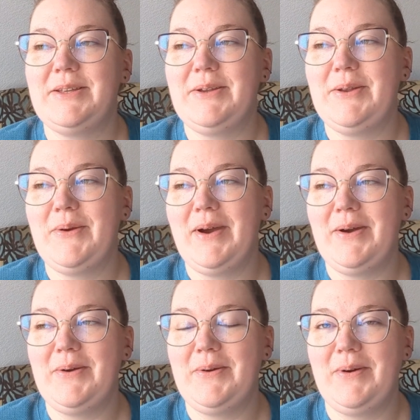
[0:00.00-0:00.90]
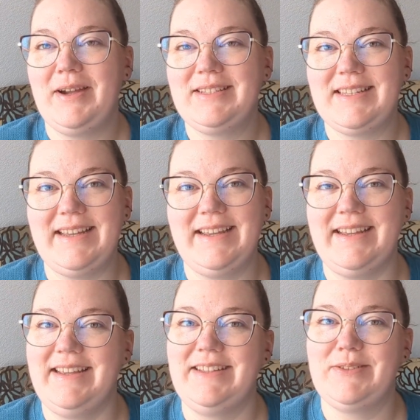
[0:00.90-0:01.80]
So you know how I say
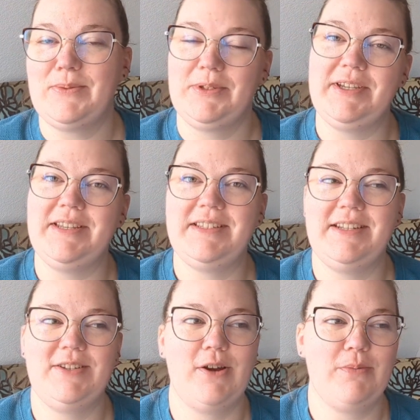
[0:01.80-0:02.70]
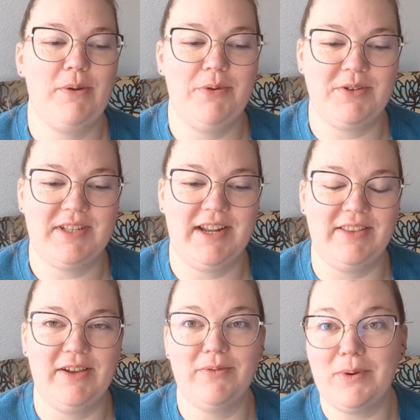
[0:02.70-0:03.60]
it's really easy to talk about books that I
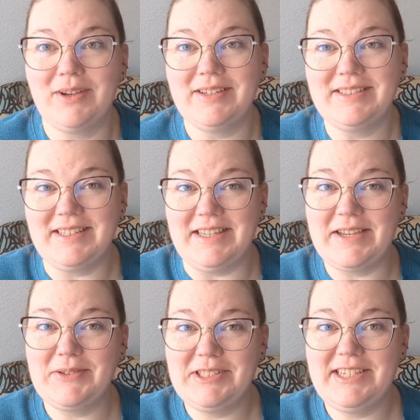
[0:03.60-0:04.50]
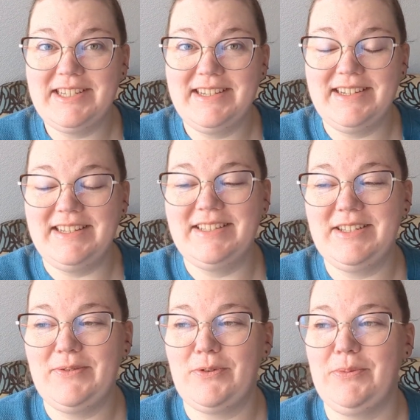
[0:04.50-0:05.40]
love? Well, it's equally
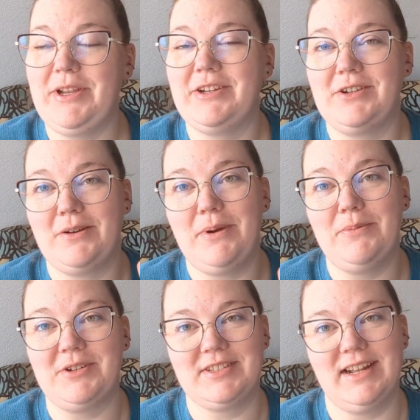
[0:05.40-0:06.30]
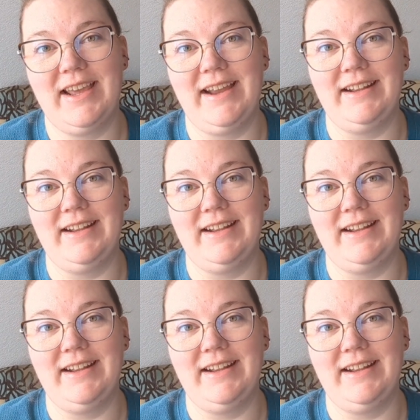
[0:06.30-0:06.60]
easy for me to talk about books that I